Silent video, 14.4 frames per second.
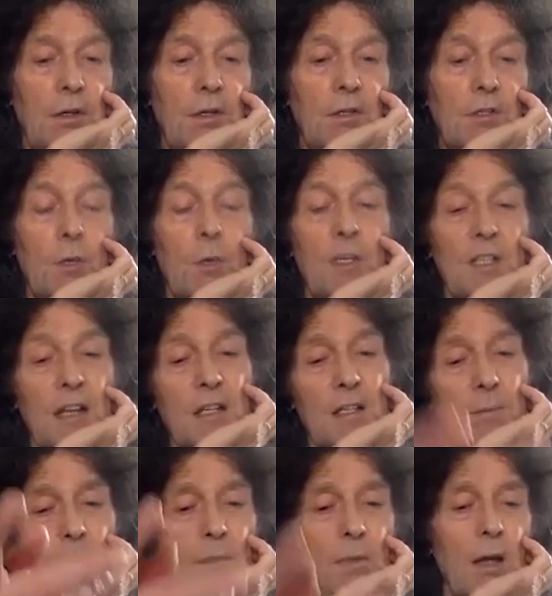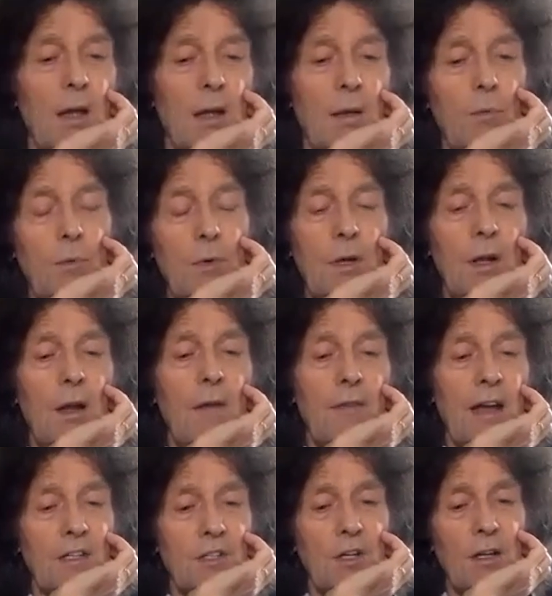so we sent him uh, uh, Love
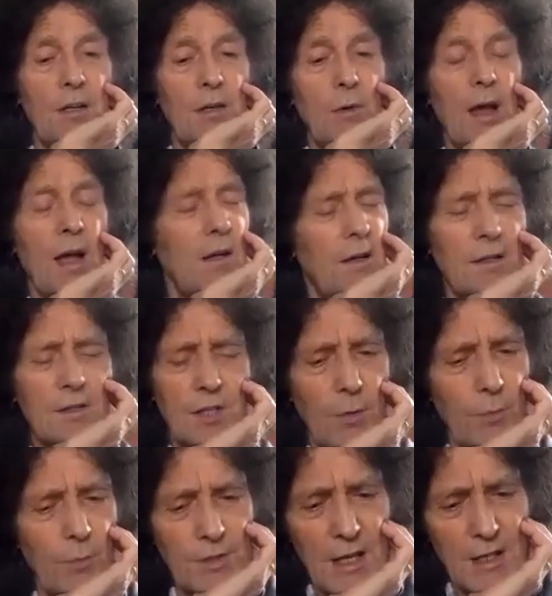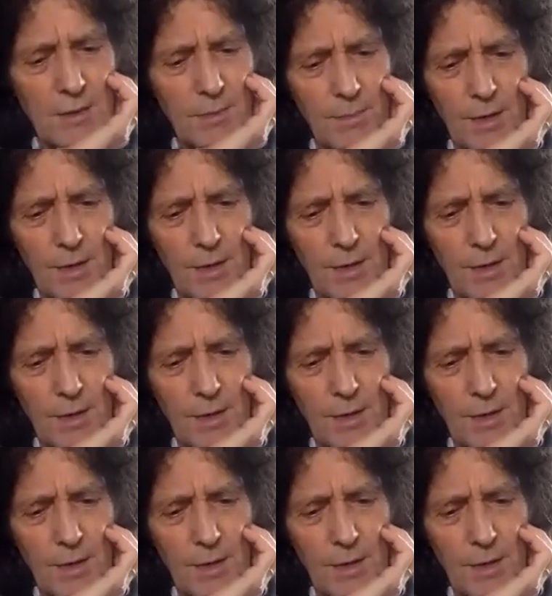Actually. Uh, so we sent him.